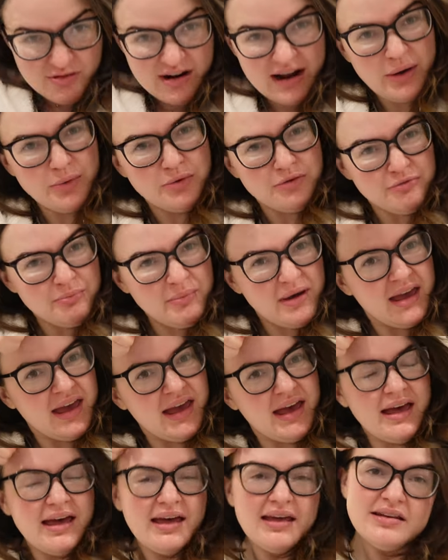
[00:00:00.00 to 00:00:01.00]
crown of my
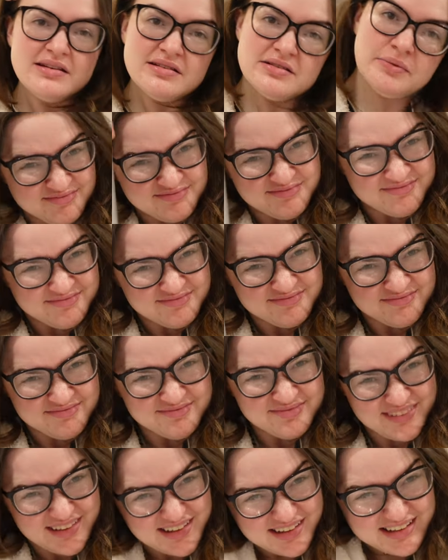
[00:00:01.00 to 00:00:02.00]
head,
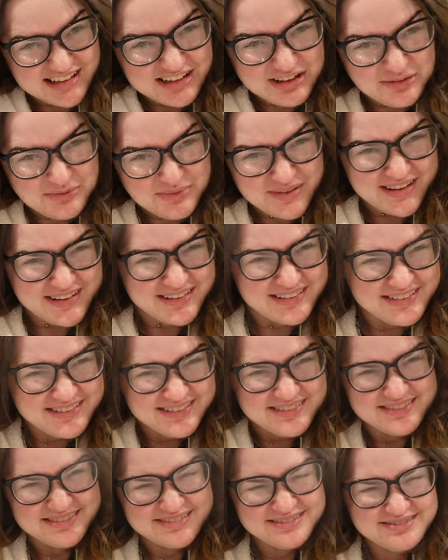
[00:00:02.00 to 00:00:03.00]
a little
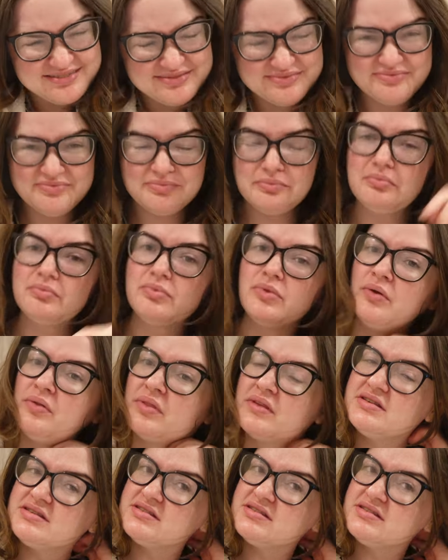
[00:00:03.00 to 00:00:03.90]
bit on the